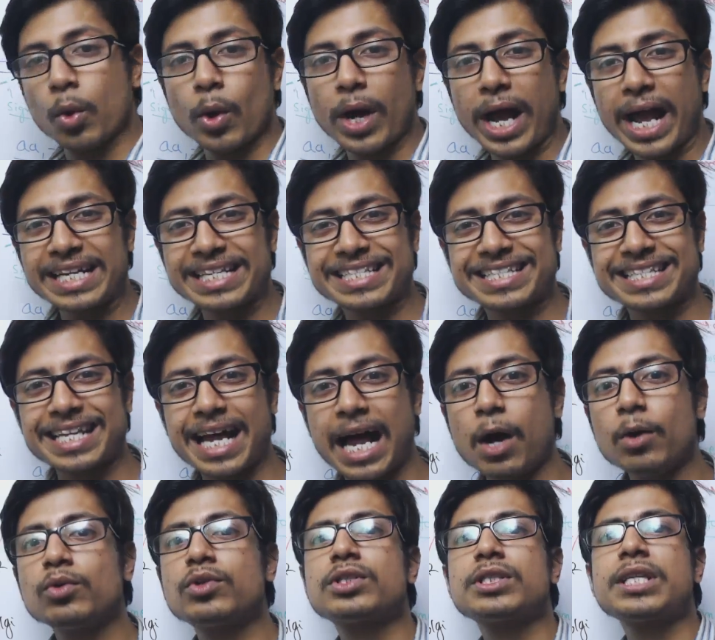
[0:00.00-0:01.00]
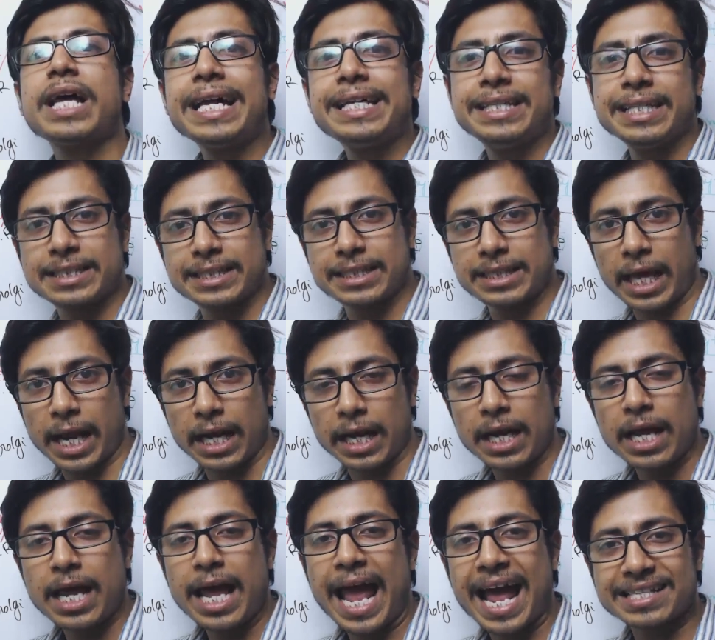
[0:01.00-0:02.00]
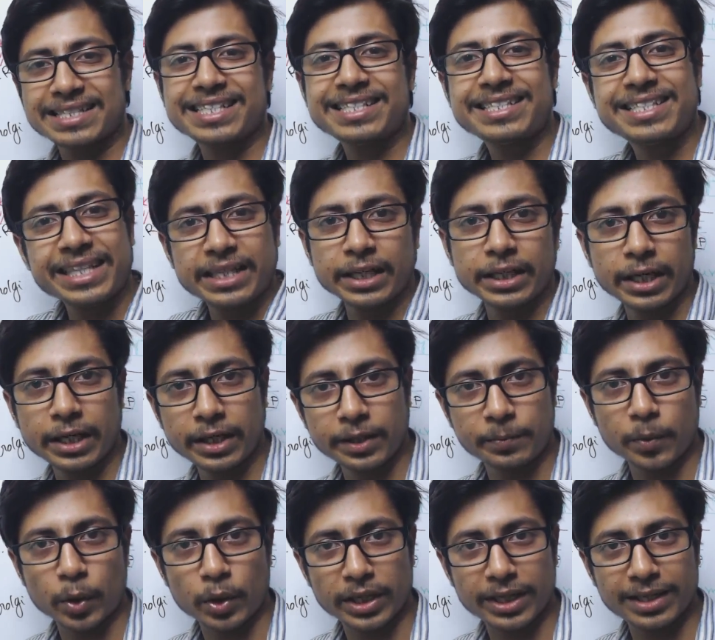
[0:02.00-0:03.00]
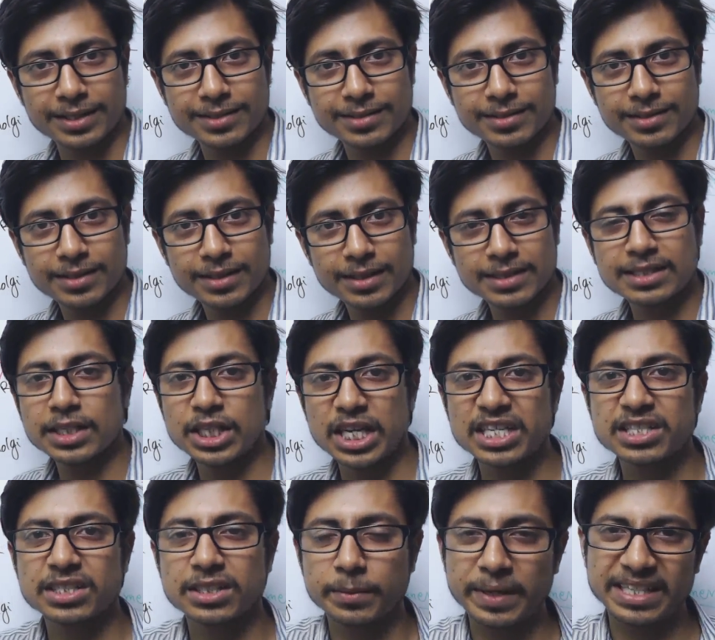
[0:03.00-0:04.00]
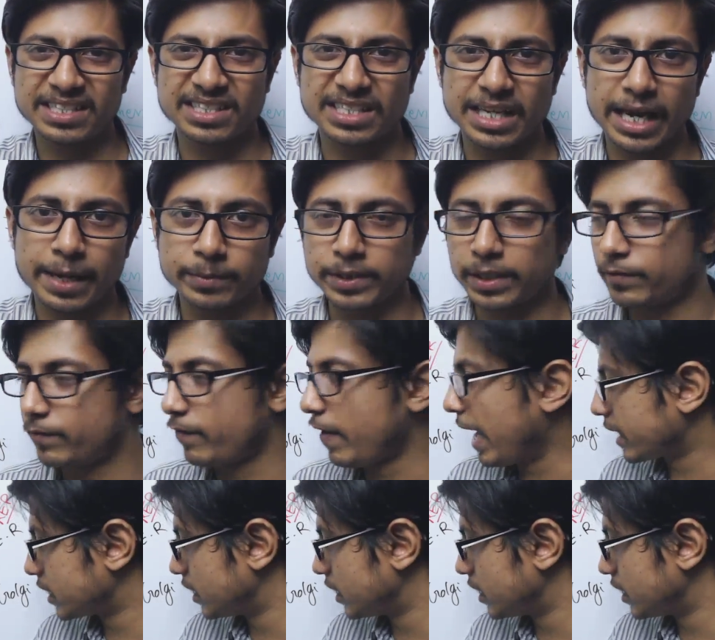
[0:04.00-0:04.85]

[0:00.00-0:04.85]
to go in, outside the cell as the secretory proteins, such as some enzymes and